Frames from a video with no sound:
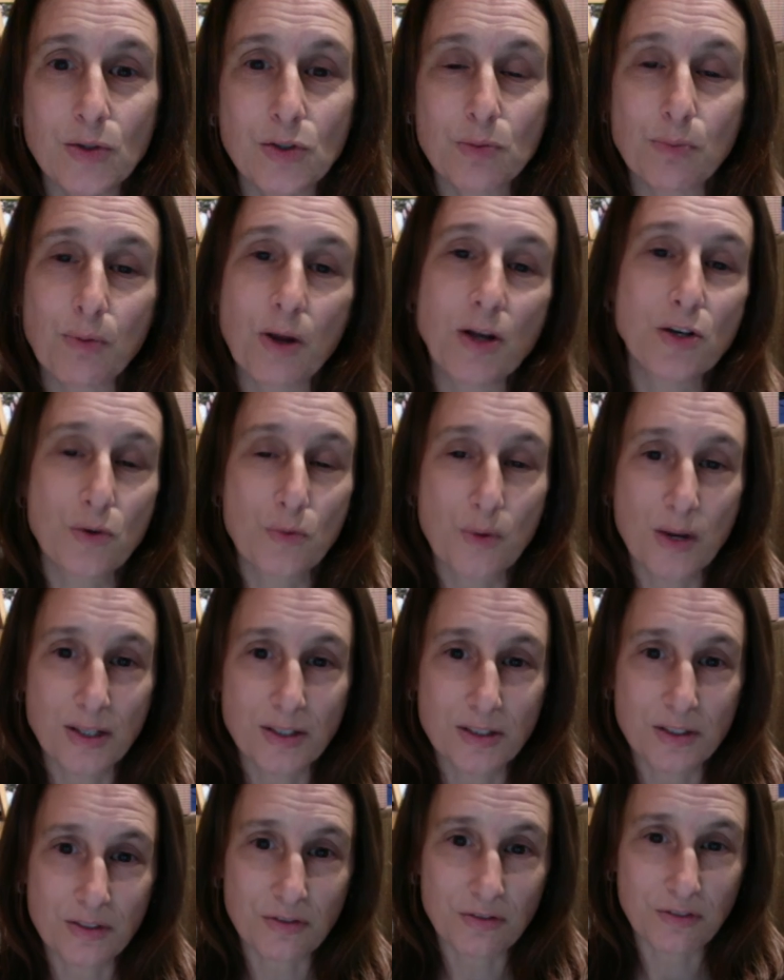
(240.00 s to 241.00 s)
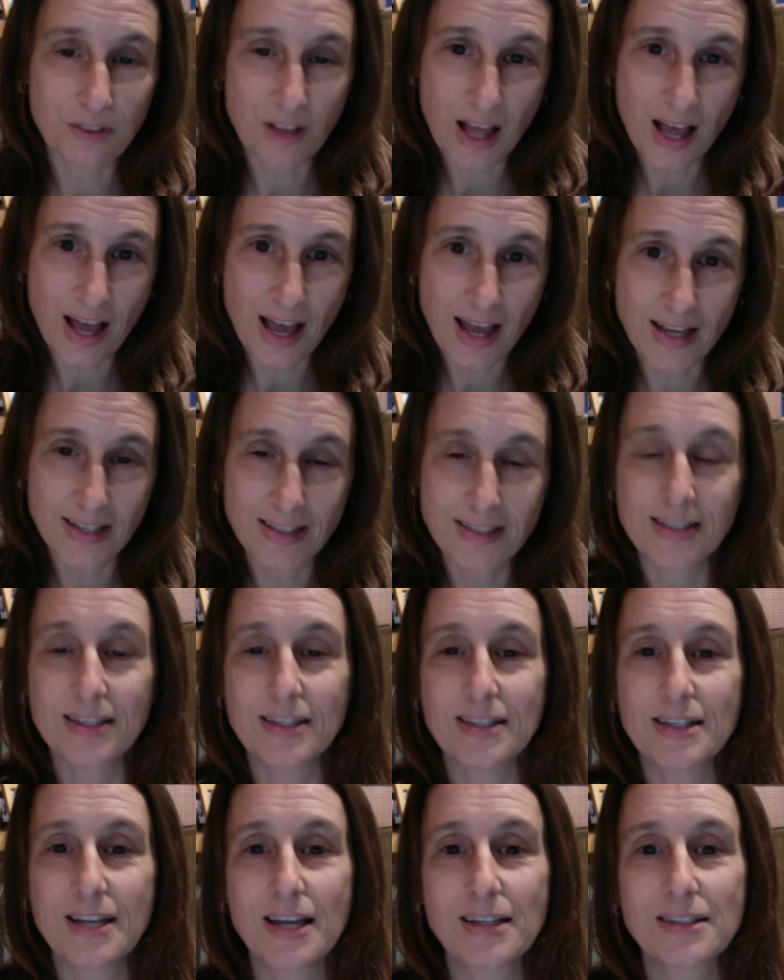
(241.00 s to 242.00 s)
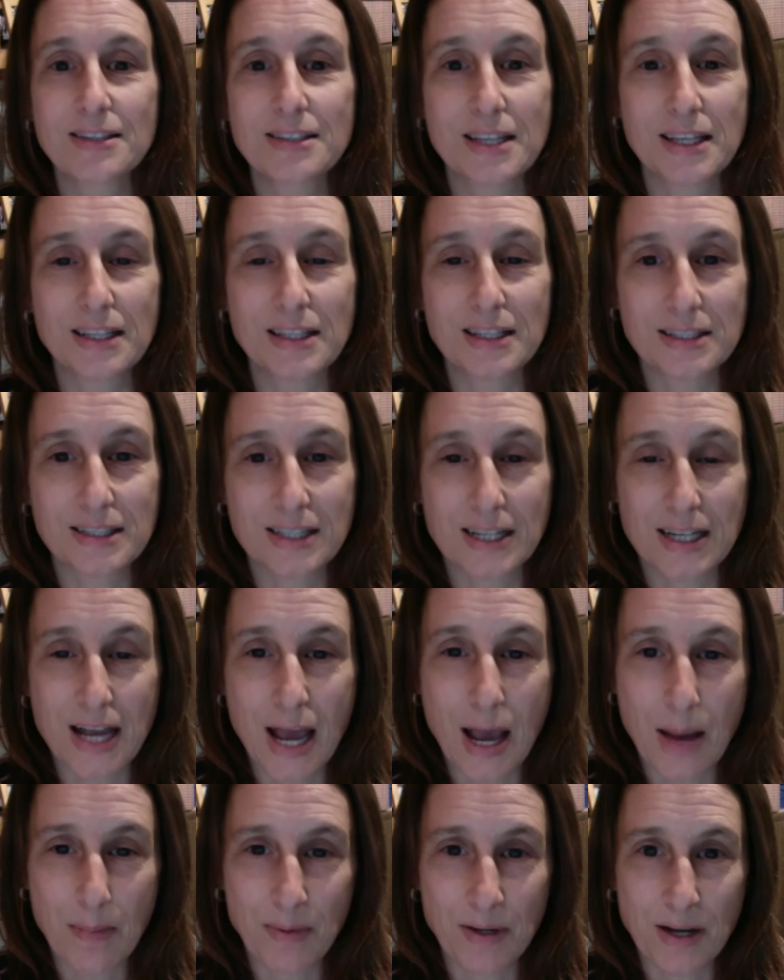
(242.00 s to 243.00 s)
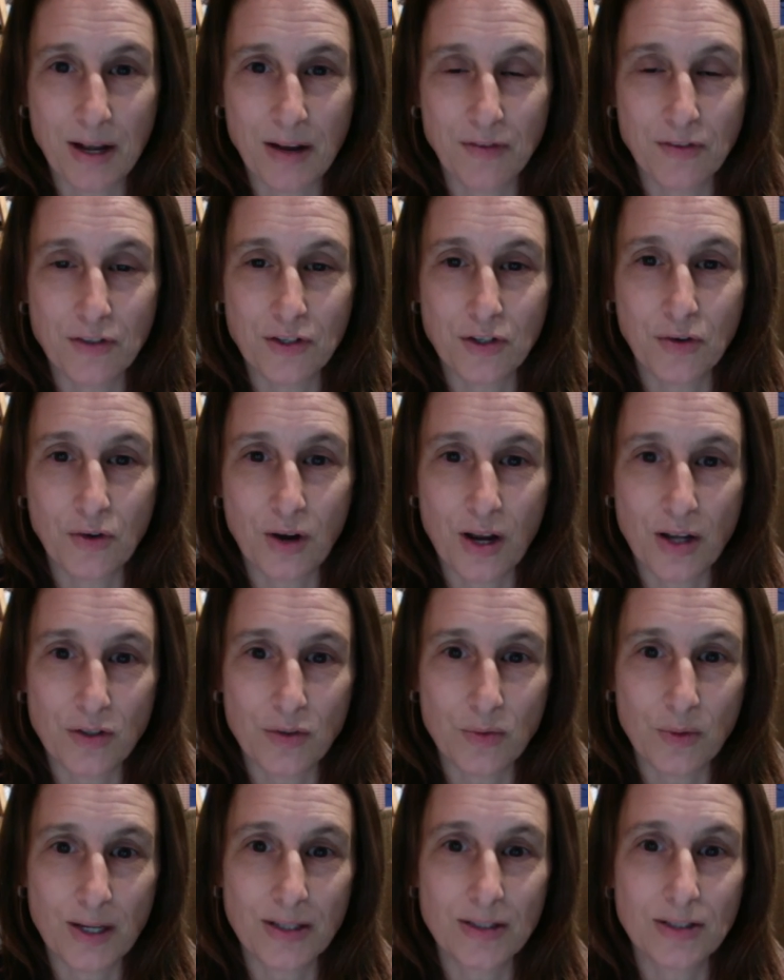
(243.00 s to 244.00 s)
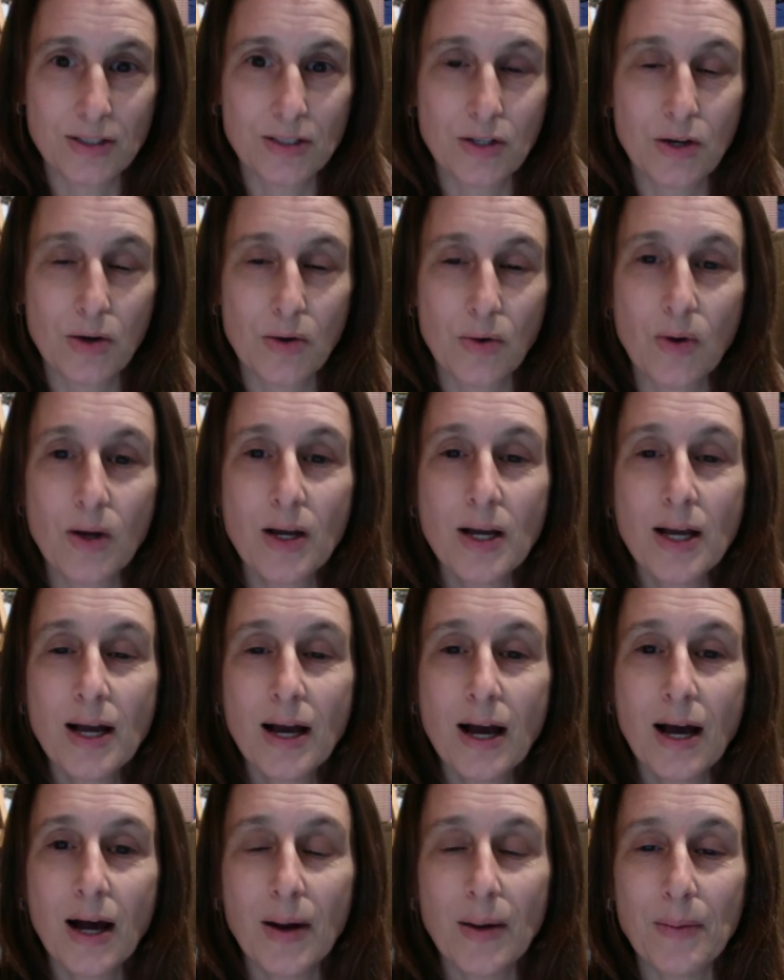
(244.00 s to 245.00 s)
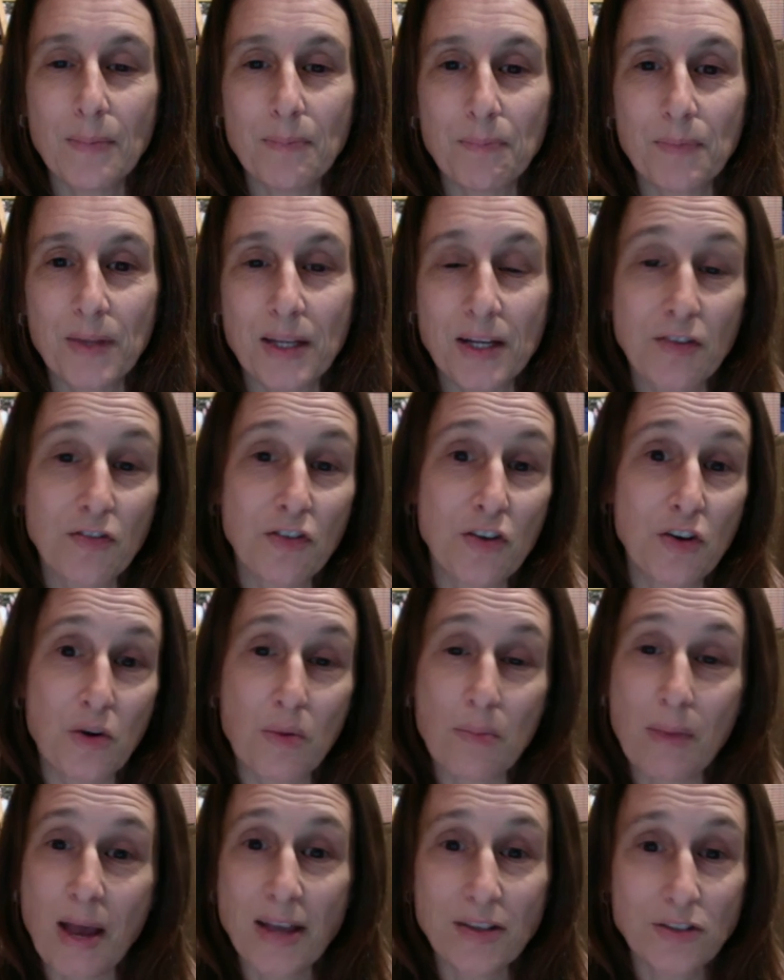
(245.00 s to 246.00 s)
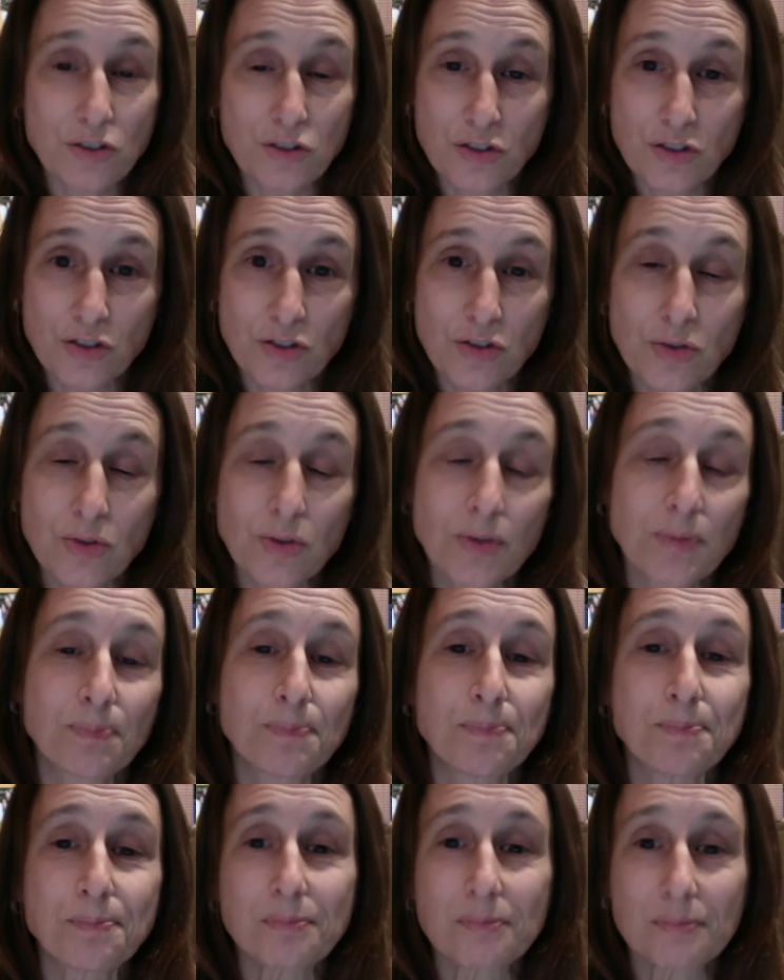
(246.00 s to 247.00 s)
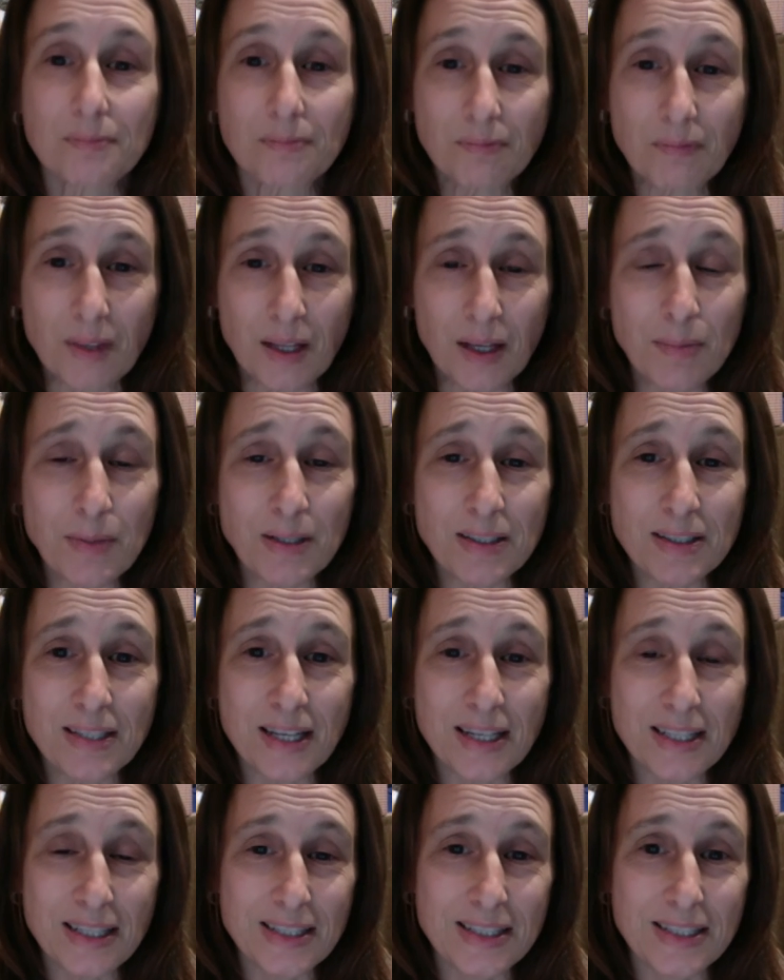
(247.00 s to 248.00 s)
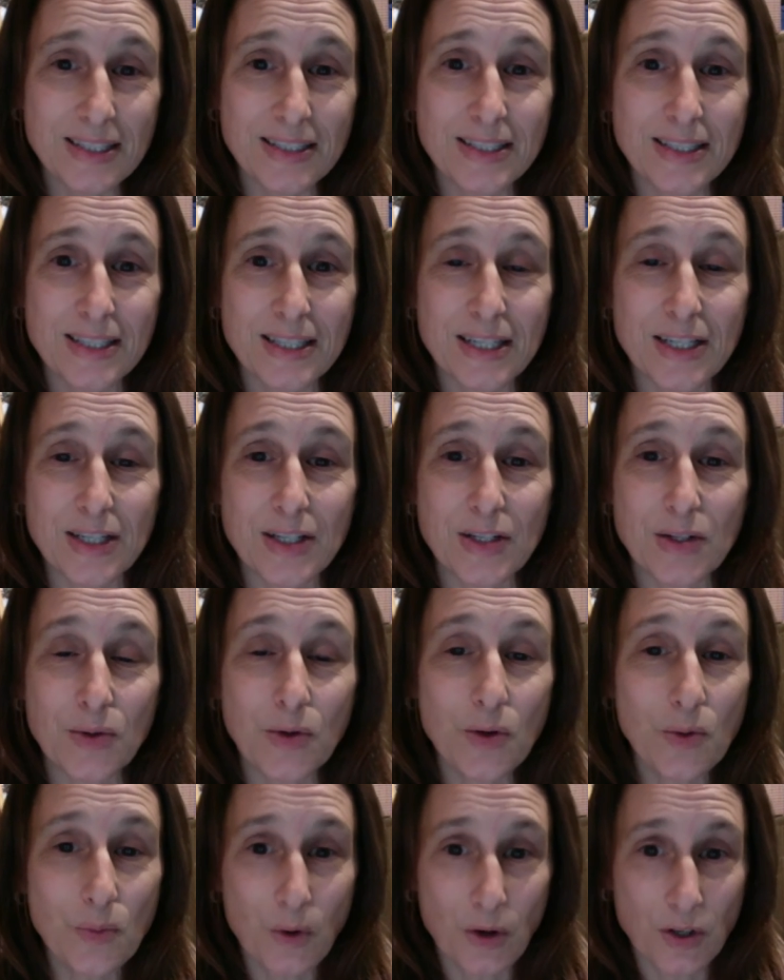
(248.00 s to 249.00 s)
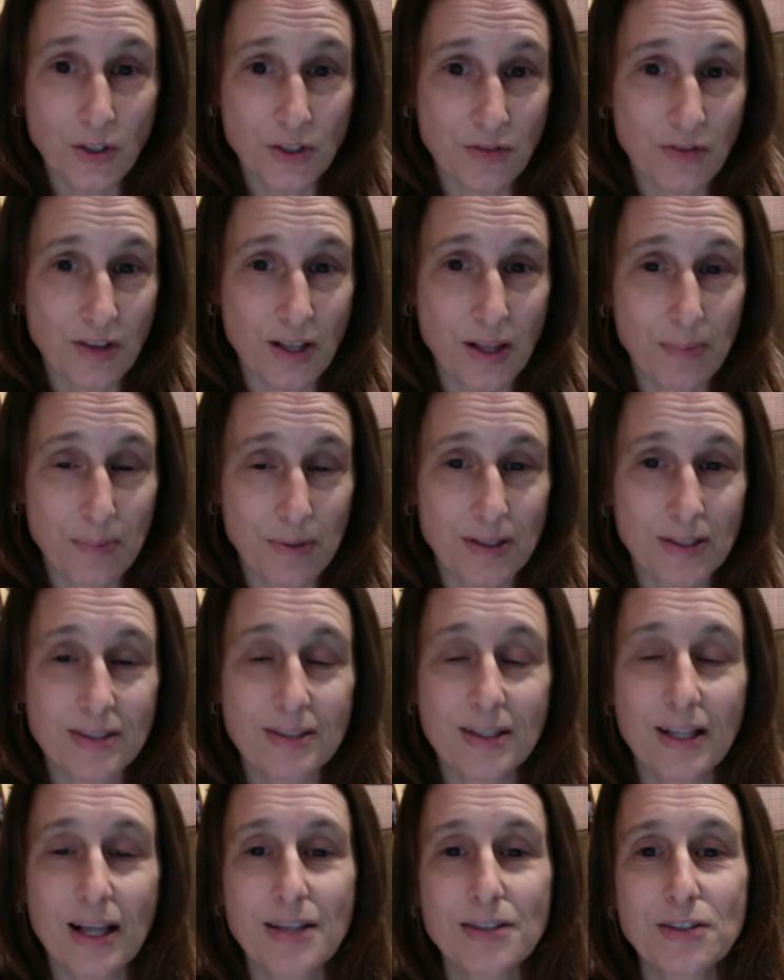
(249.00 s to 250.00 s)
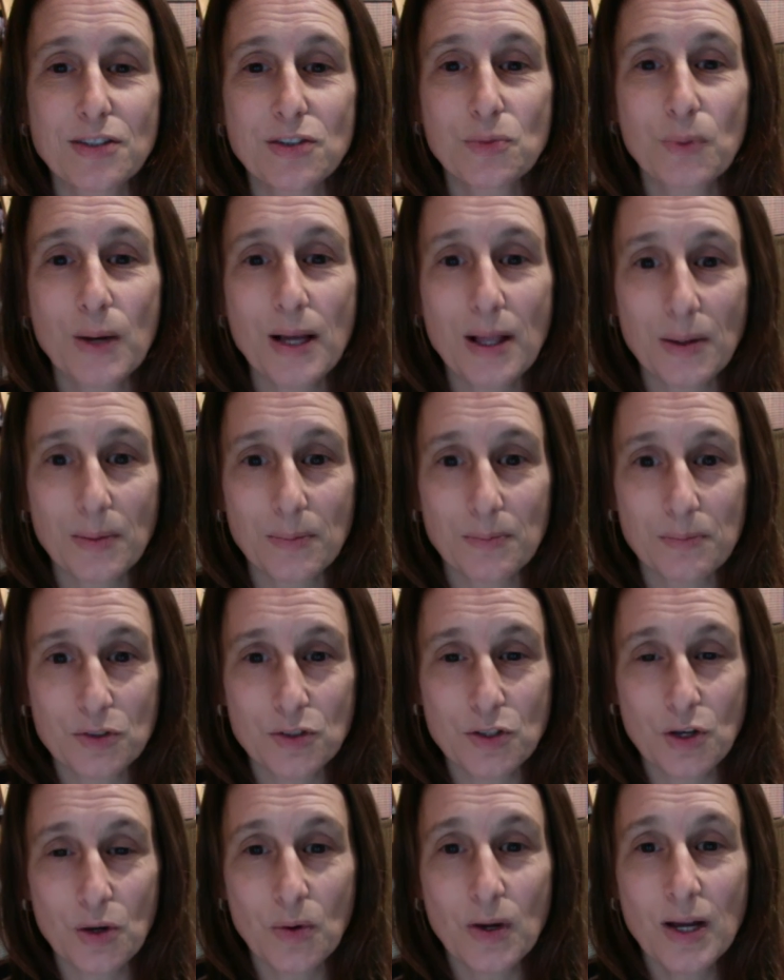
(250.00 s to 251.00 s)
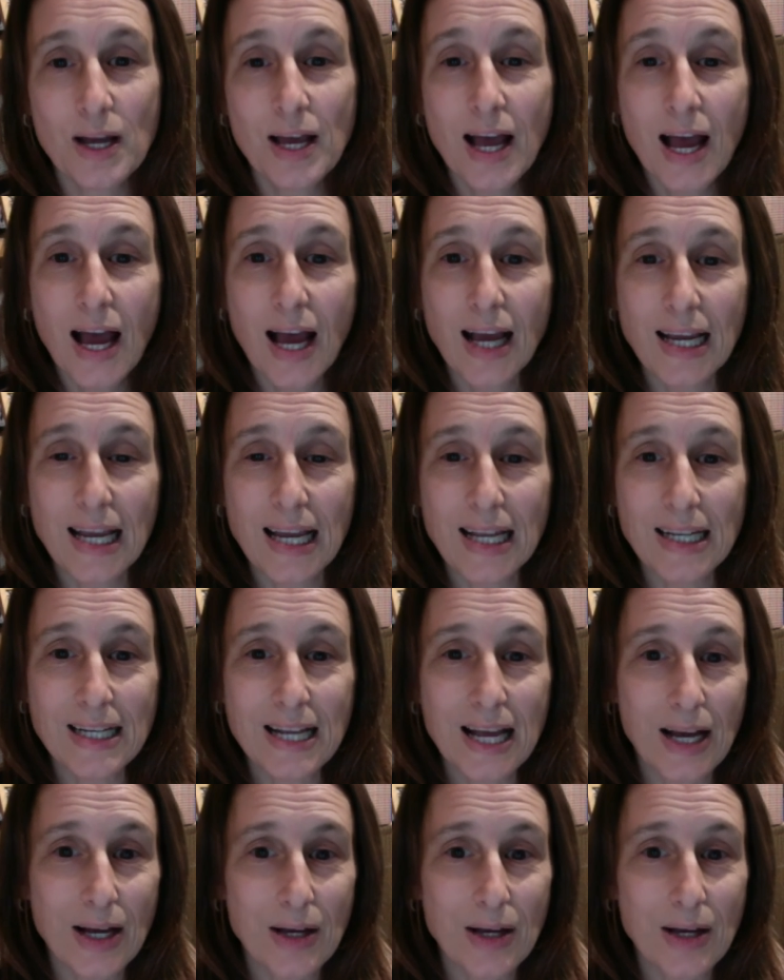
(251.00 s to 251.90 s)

spread your wings and fly to the next thing that's going to happen after you graduate. So, and if you're a master's student, I'm excited to see your work develop in this class as well. So again,